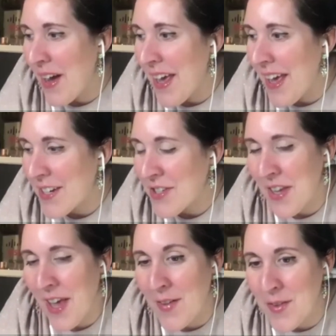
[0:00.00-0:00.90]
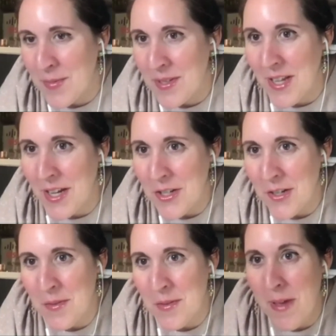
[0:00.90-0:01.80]
actually have an
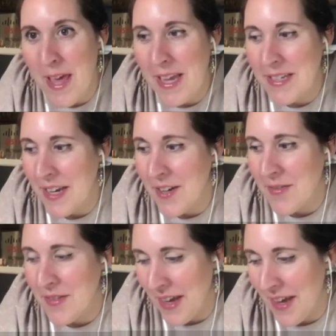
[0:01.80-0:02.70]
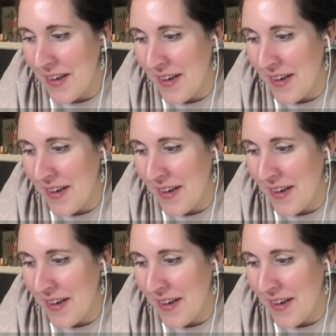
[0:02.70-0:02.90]
obsession with paying down debt.